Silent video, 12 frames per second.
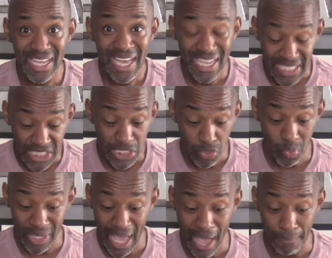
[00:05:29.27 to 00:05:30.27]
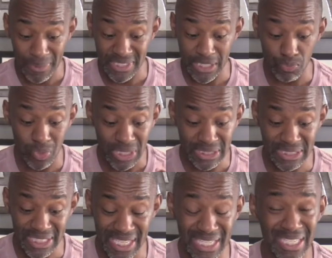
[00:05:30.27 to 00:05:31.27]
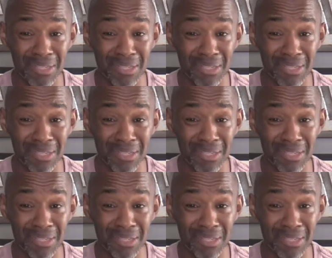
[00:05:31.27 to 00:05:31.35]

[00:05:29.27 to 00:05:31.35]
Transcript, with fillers: And this is what happens. He runs in,